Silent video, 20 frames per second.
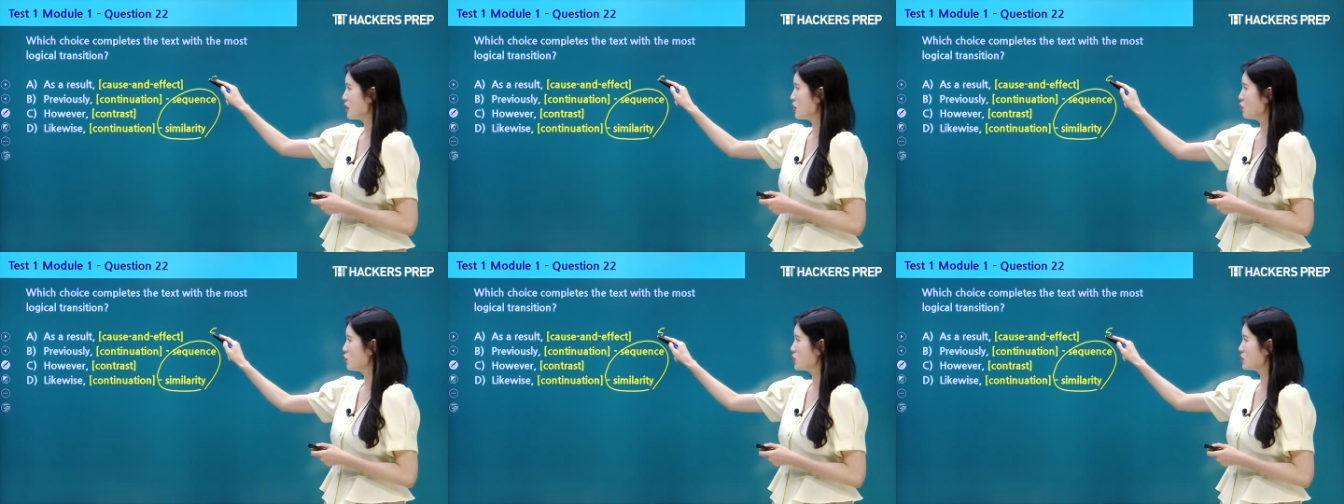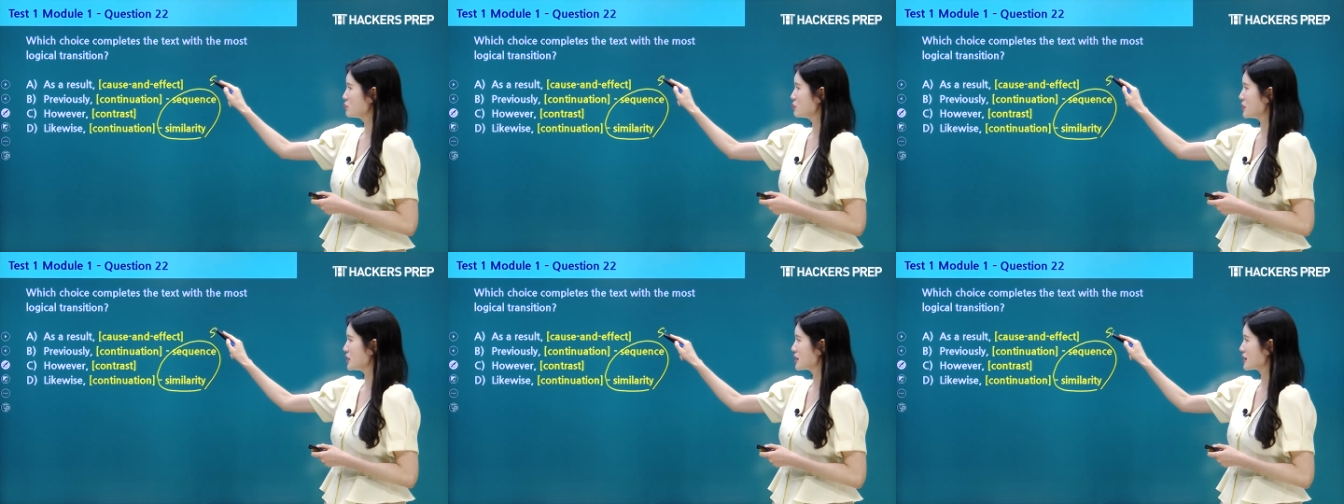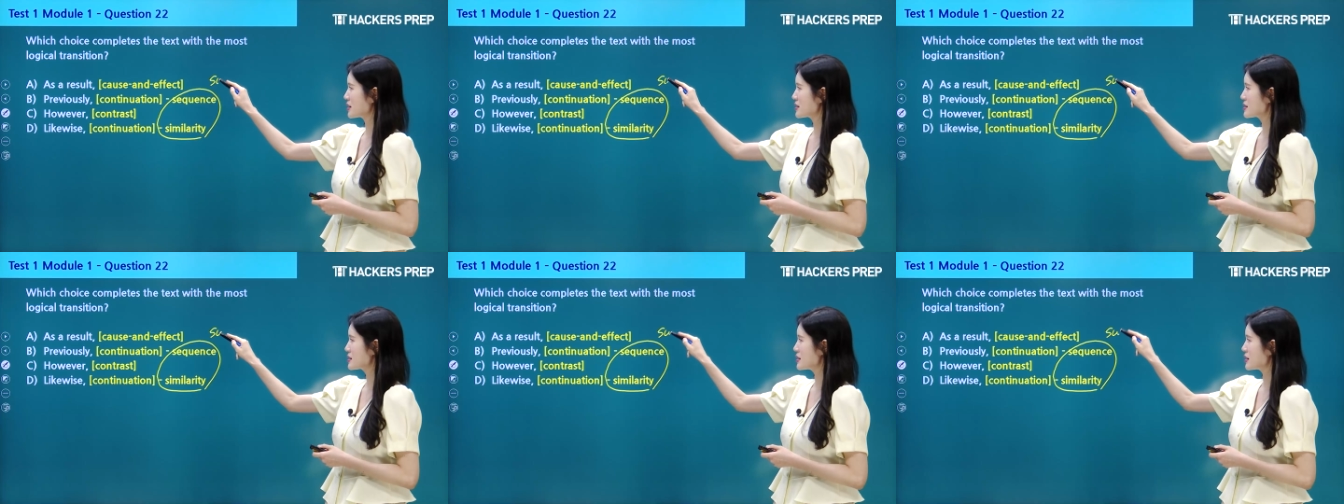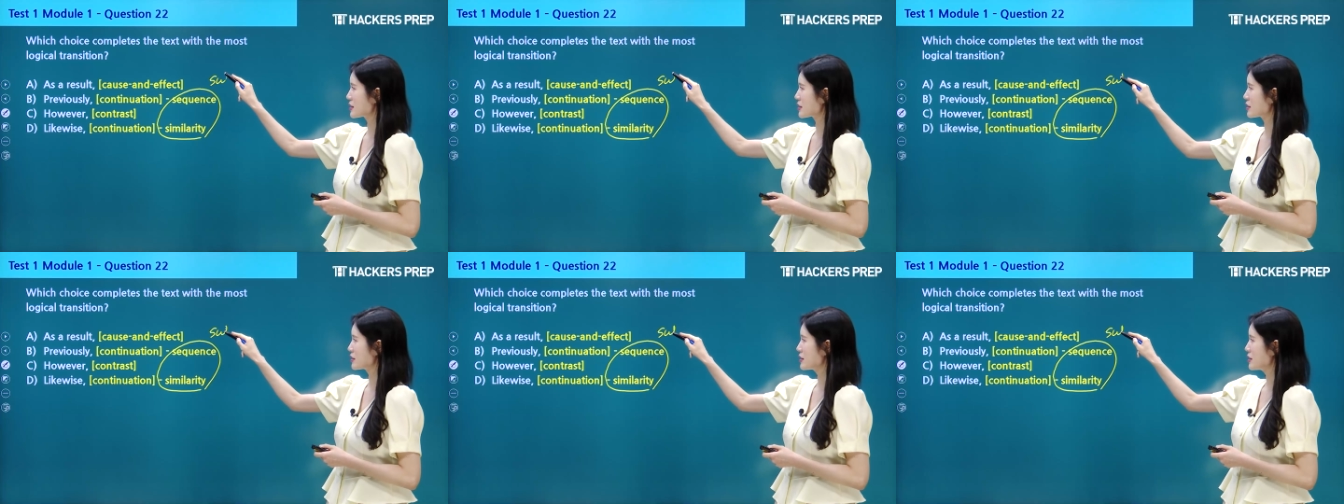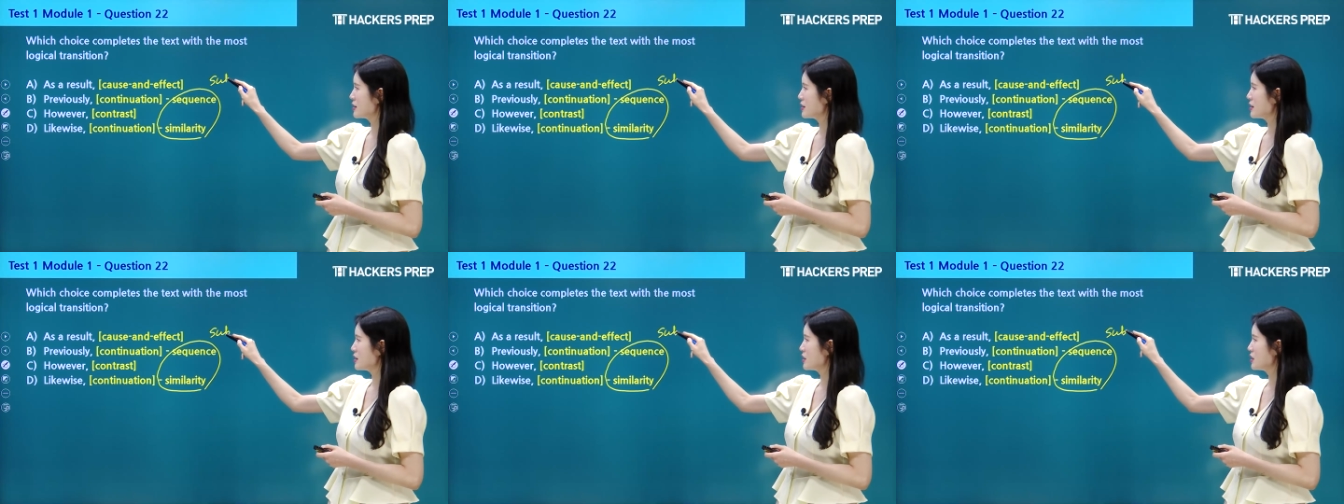would be considered
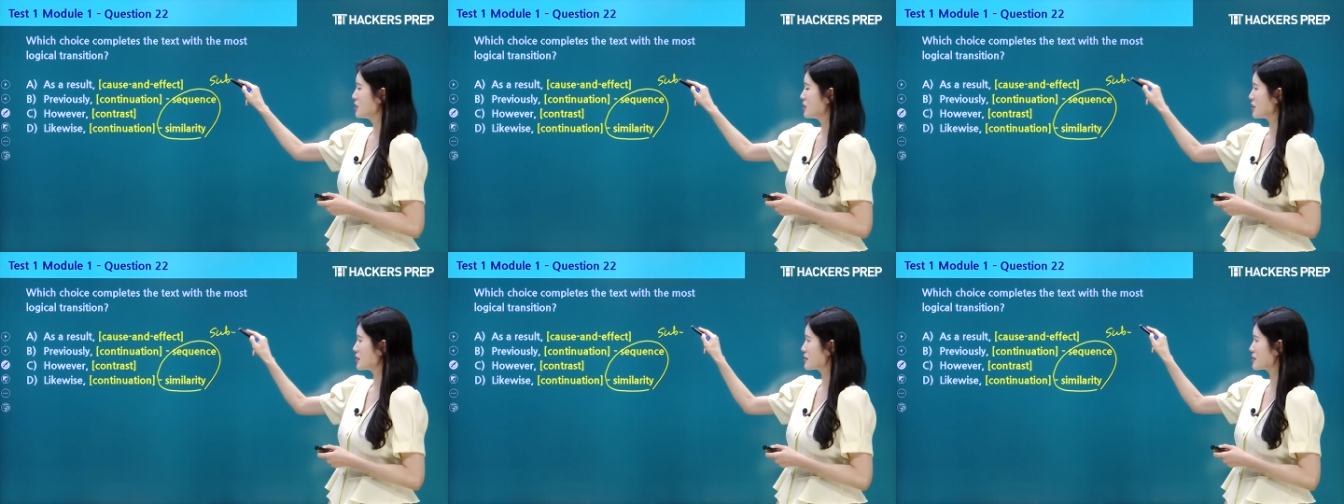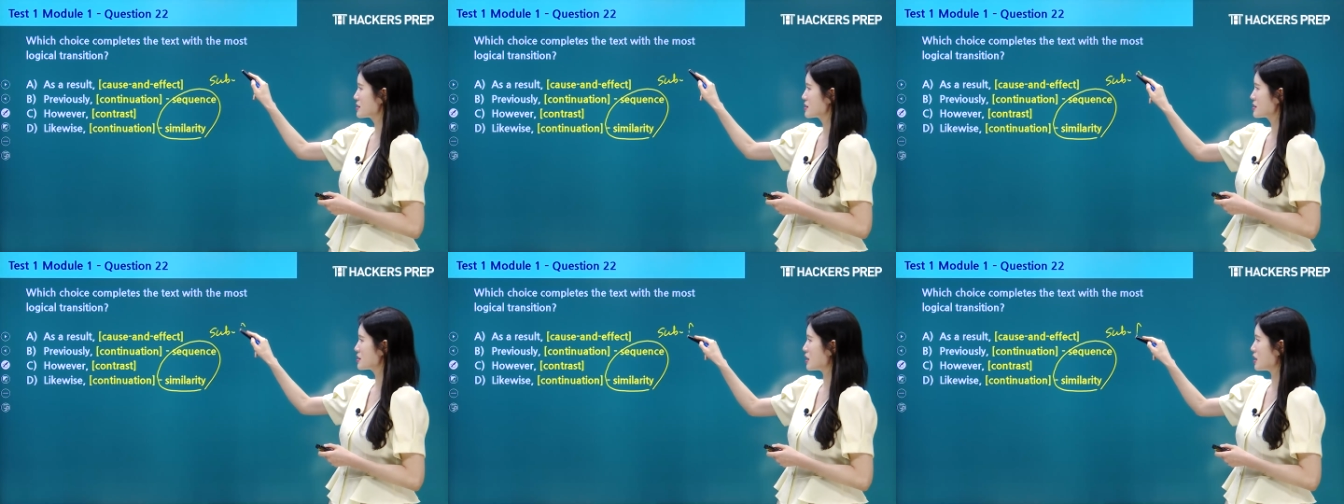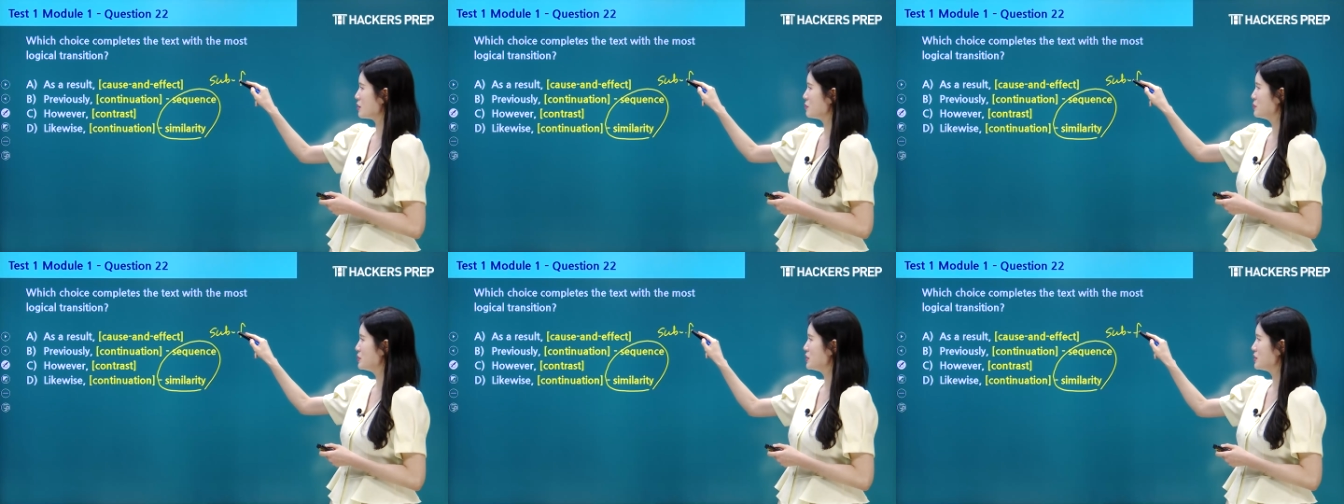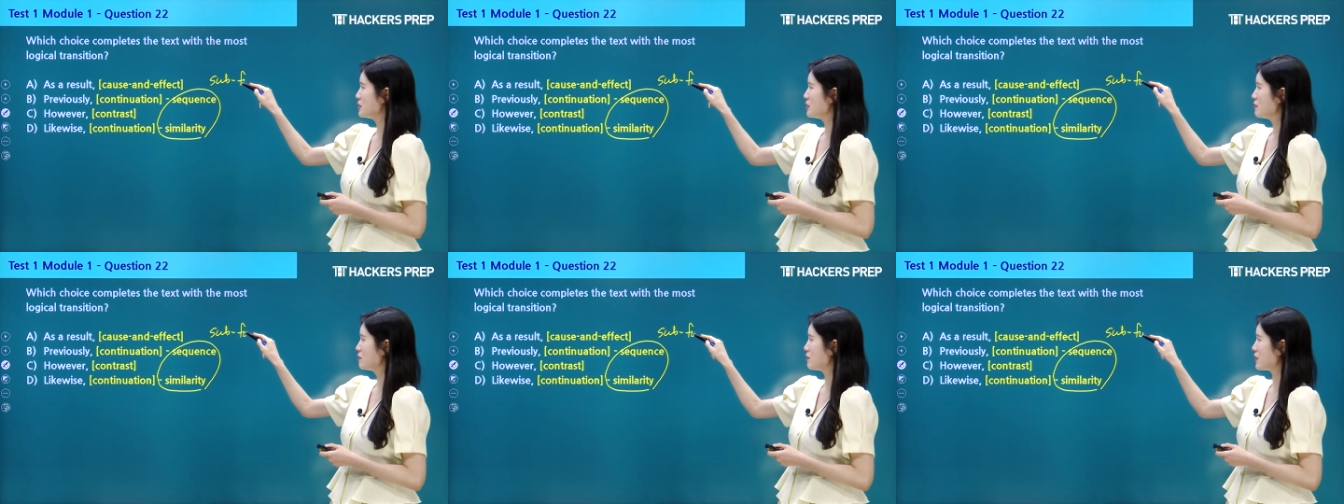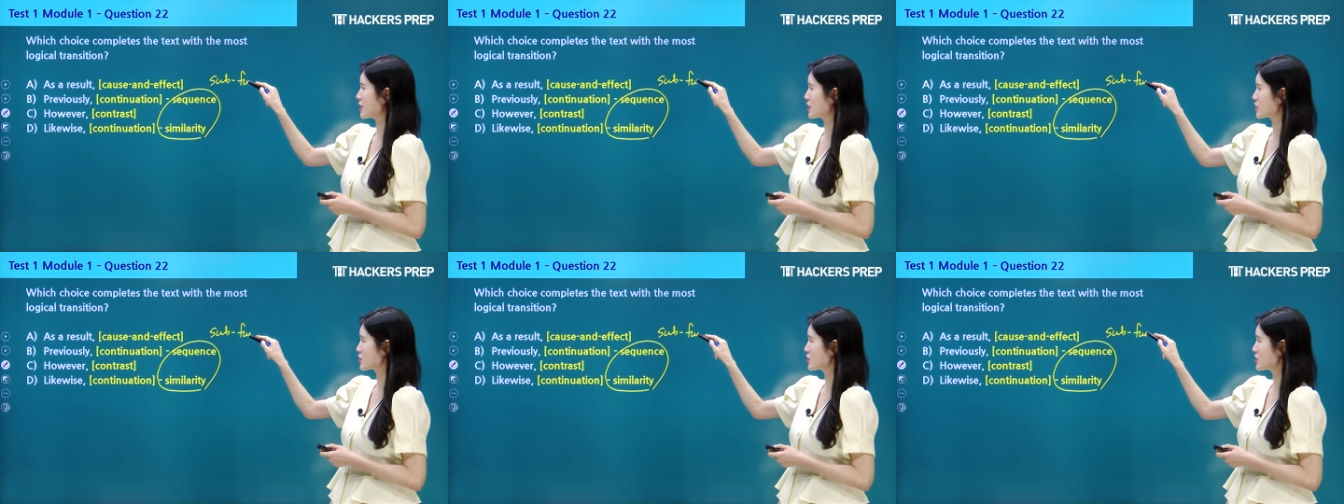the sub
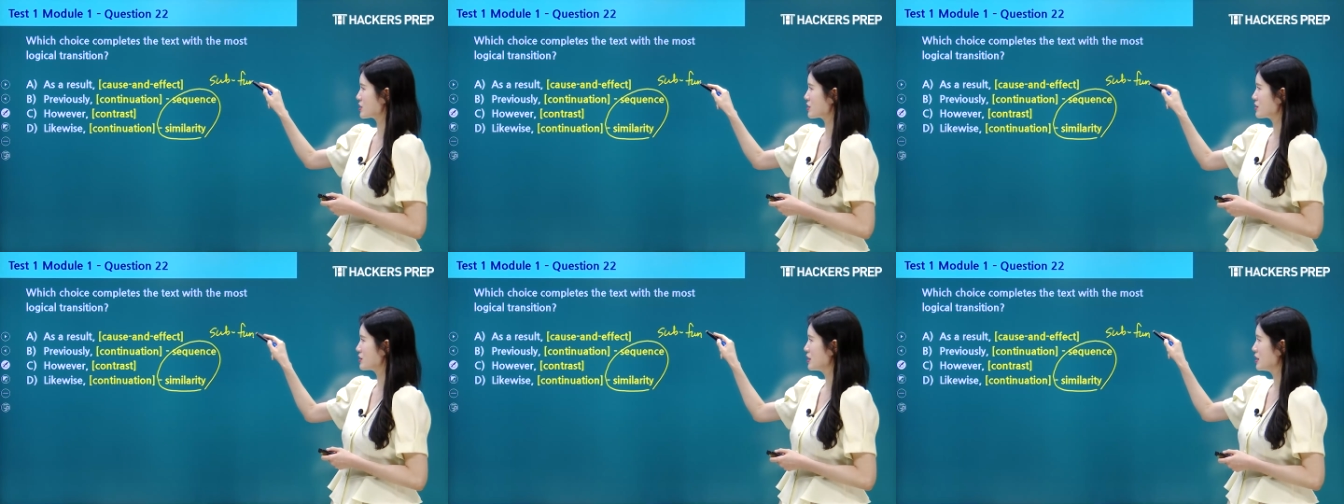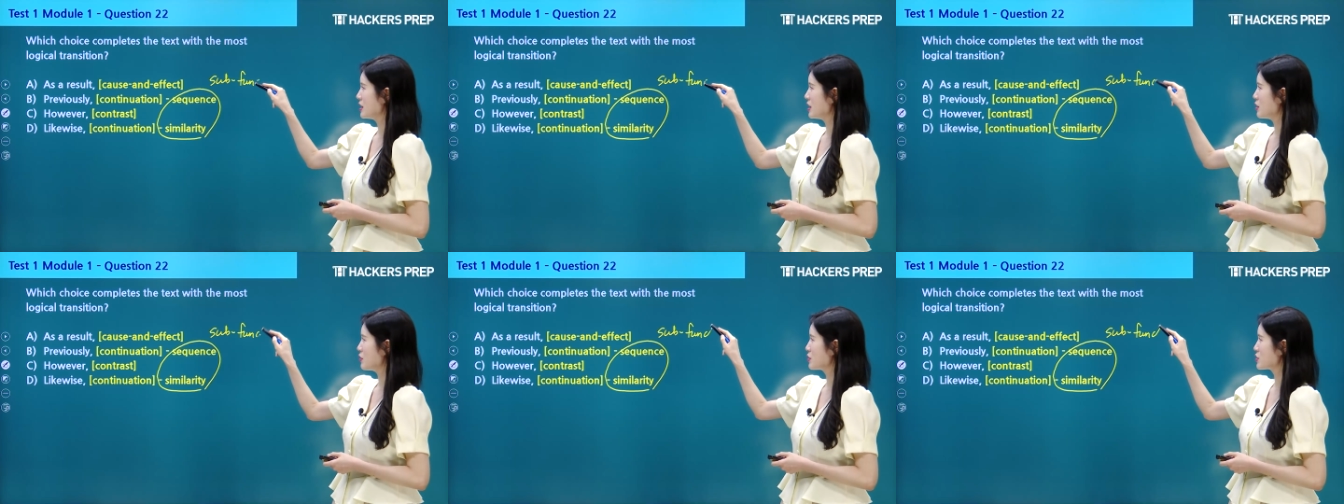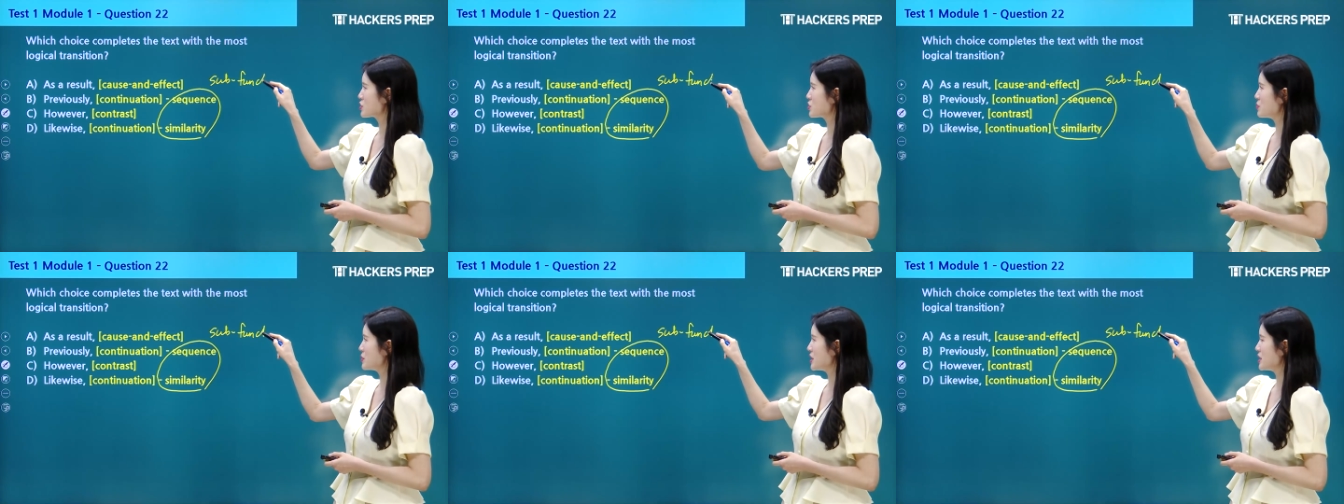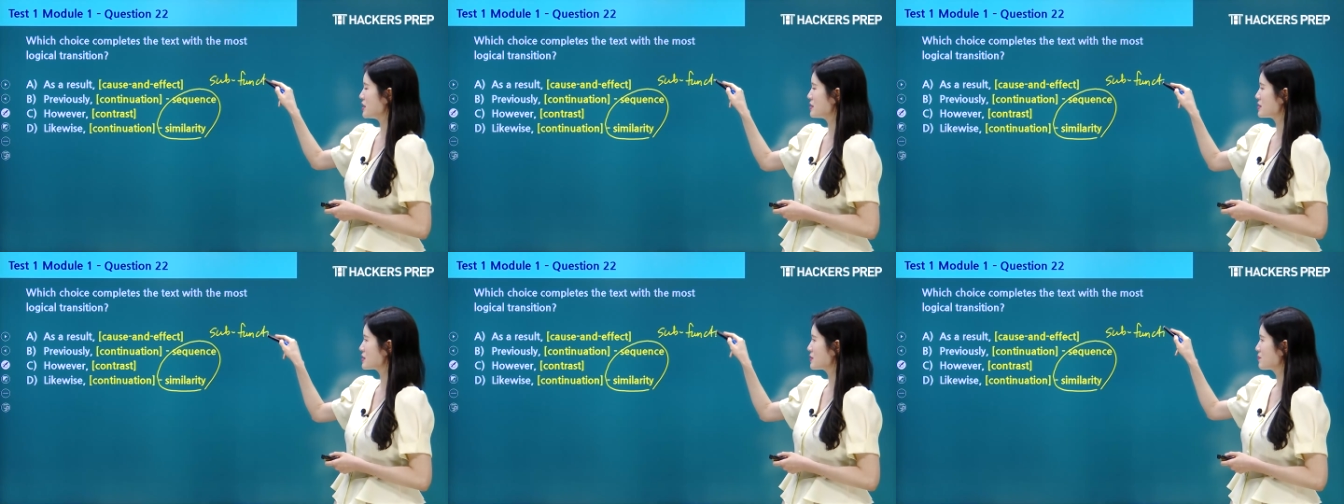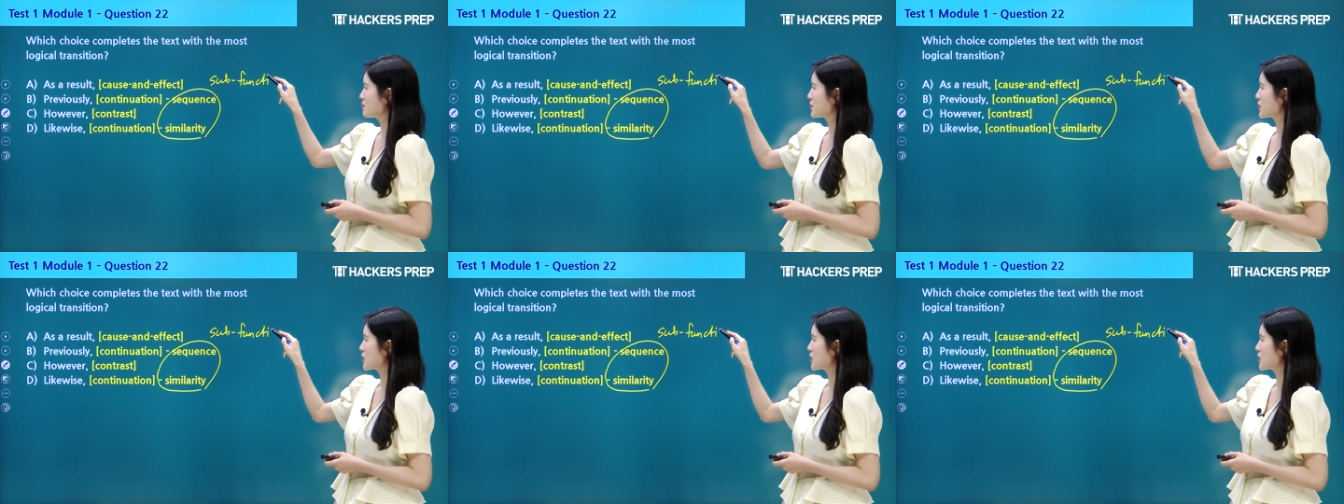function, which means